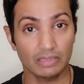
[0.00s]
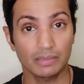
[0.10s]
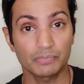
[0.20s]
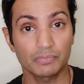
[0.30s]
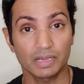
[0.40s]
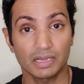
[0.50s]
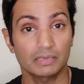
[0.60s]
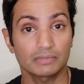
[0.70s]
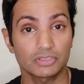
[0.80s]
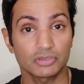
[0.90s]

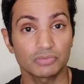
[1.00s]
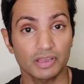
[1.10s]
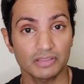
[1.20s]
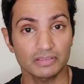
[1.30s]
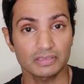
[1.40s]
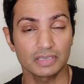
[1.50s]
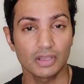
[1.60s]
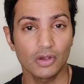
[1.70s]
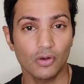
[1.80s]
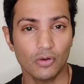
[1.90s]
the two brothers
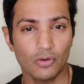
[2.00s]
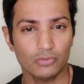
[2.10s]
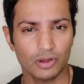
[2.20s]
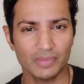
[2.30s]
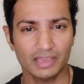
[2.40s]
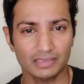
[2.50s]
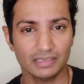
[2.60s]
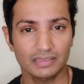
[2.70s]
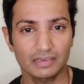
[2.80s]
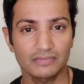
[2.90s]
or
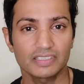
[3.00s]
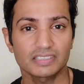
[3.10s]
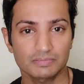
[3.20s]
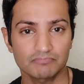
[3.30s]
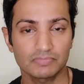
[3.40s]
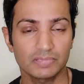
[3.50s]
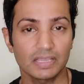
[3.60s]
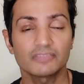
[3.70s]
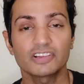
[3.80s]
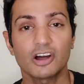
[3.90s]
romantic love, it's
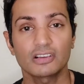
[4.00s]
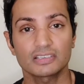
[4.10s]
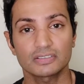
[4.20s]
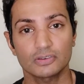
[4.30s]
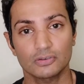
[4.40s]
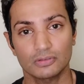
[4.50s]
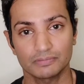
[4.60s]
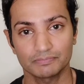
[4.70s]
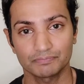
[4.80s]
love conquers all.